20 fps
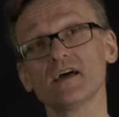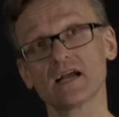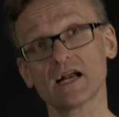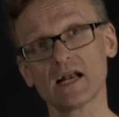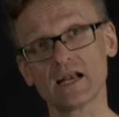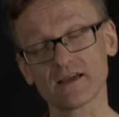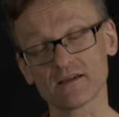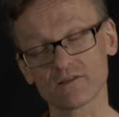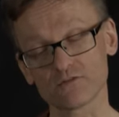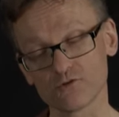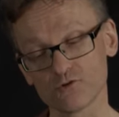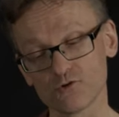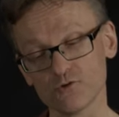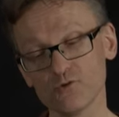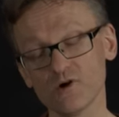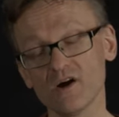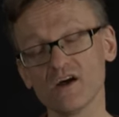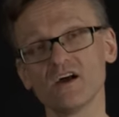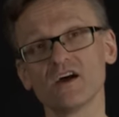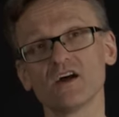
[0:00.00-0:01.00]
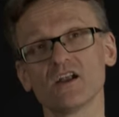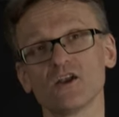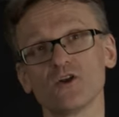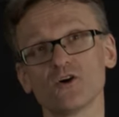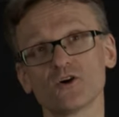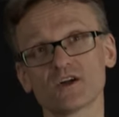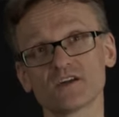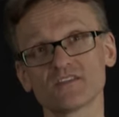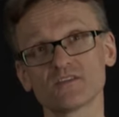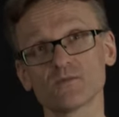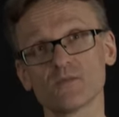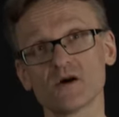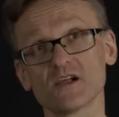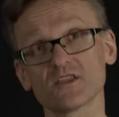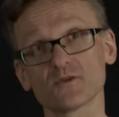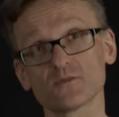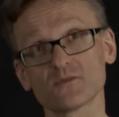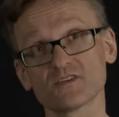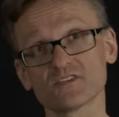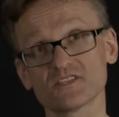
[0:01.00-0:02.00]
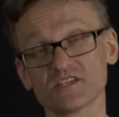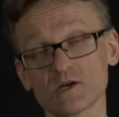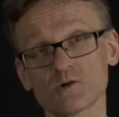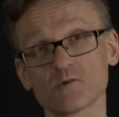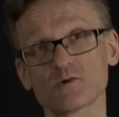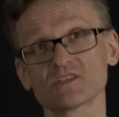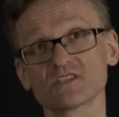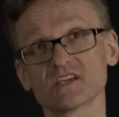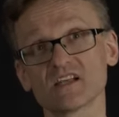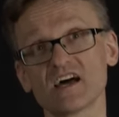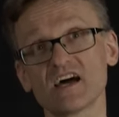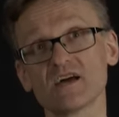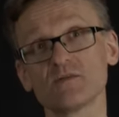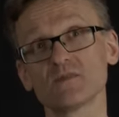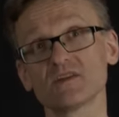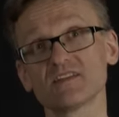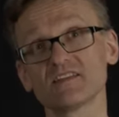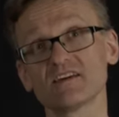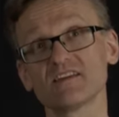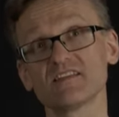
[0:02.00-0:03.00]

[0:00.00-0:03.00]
click through, look at the multiple sequence alignment,